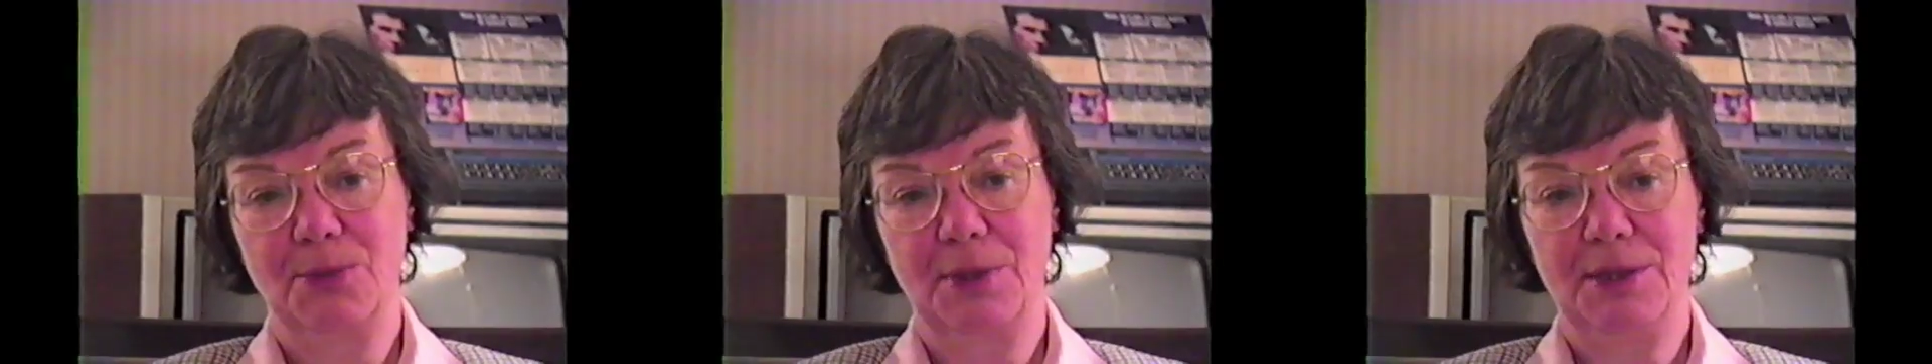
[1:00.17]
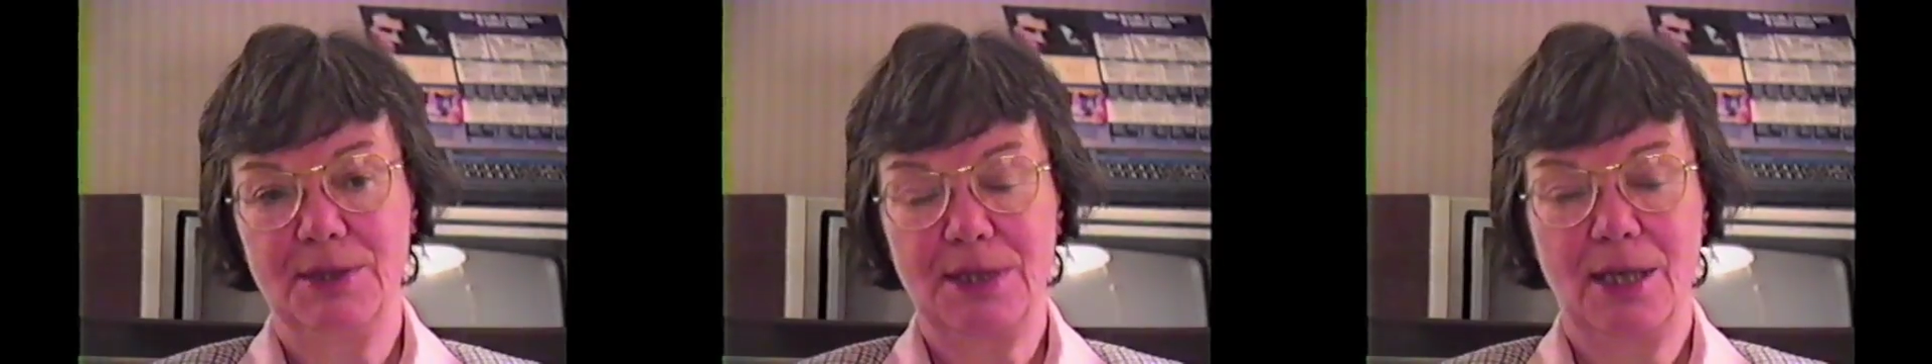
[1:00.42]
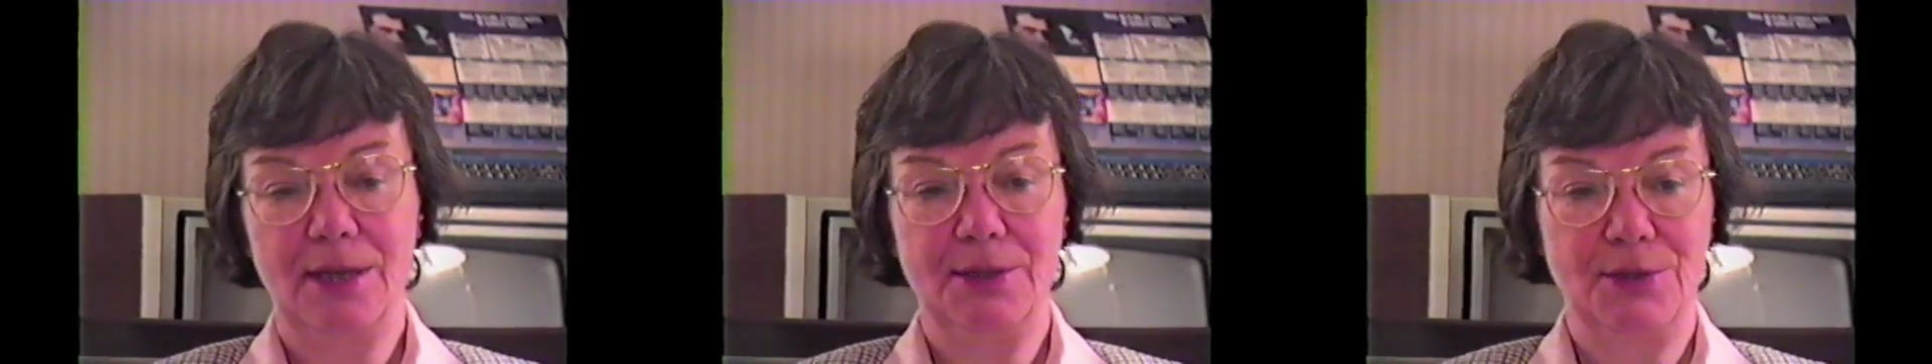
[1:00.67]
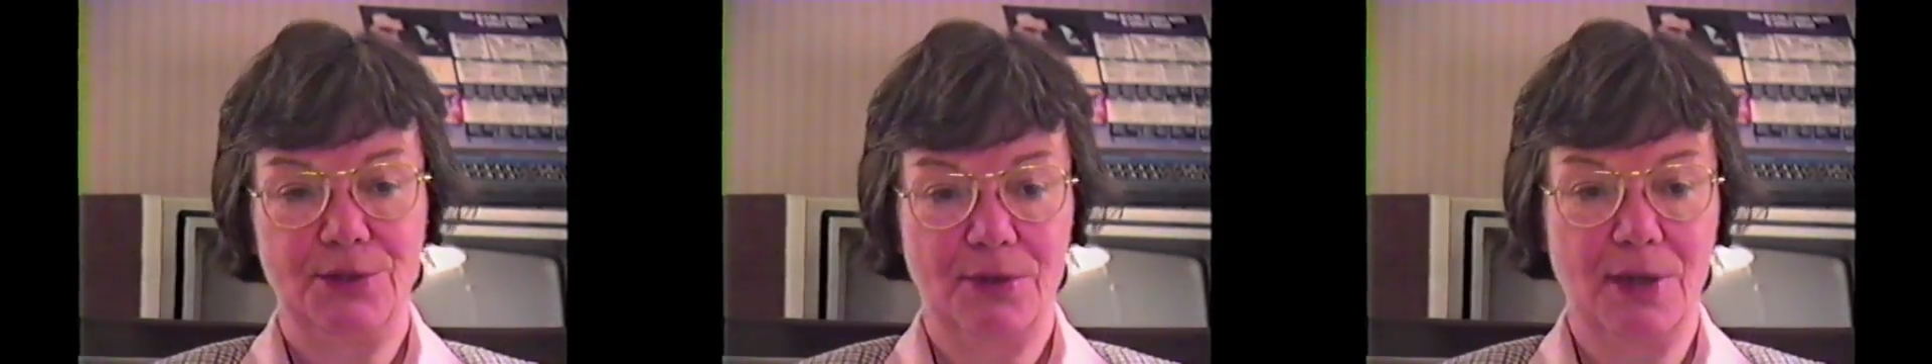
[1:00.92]
we decided
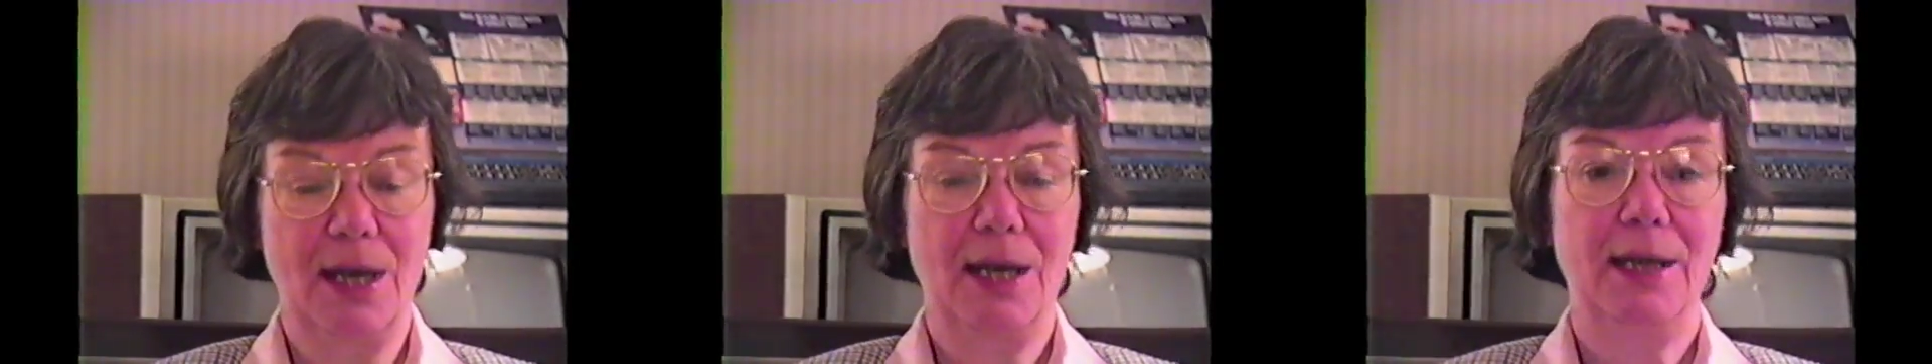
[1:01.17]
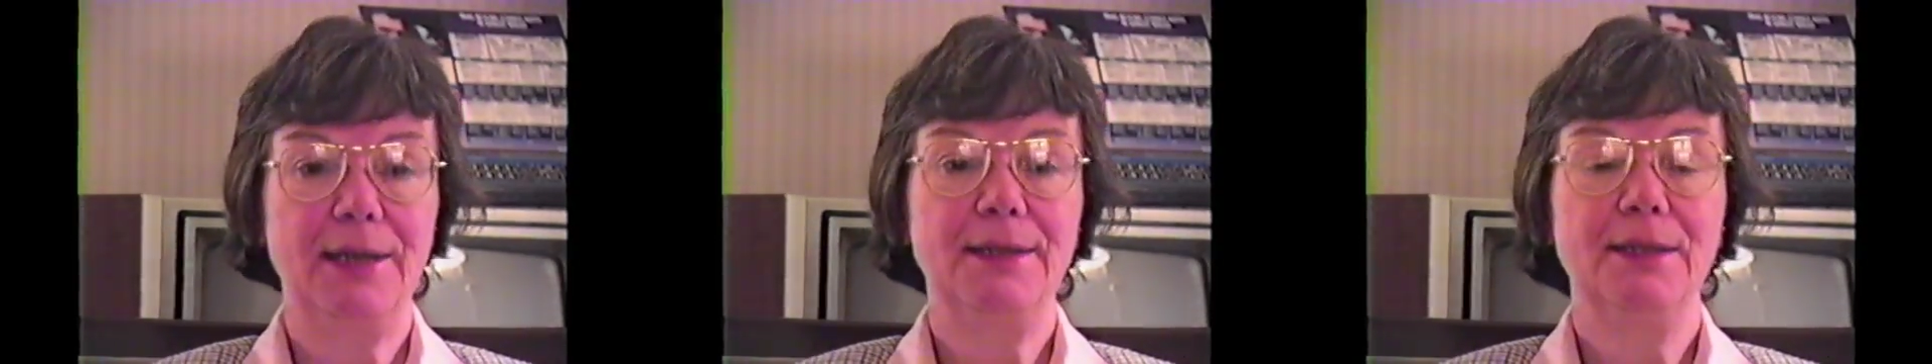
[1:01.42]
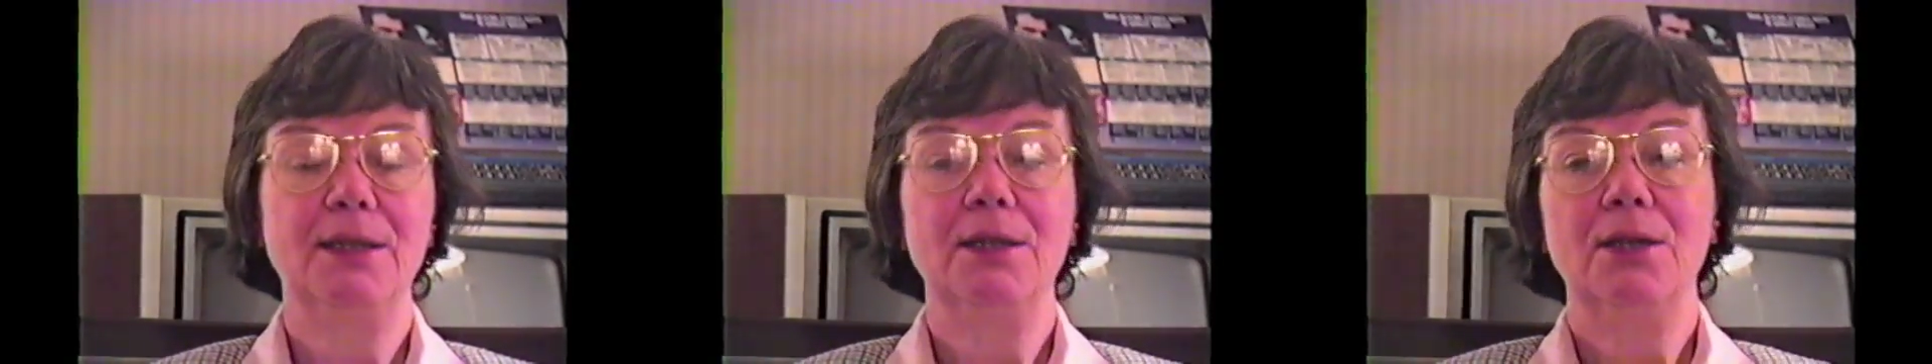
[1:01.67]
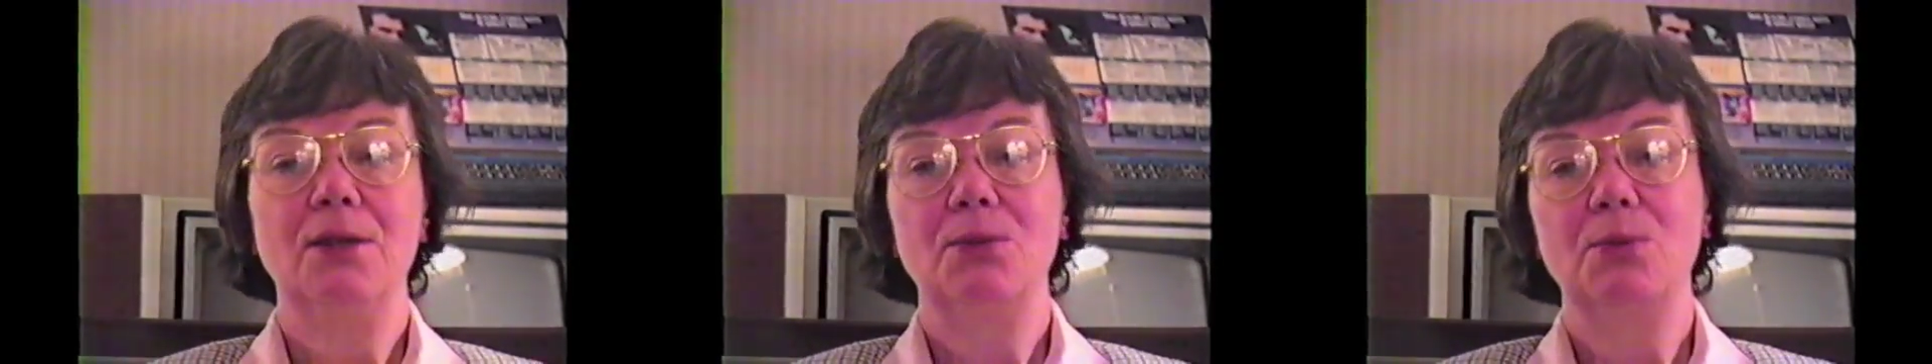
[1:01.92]
to try
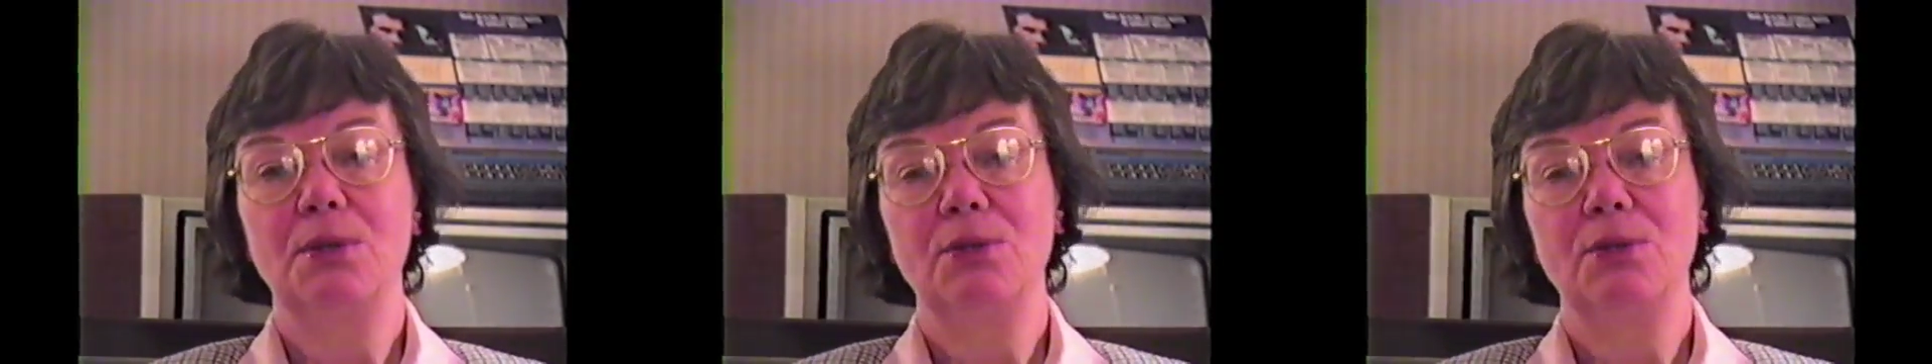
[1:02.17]
were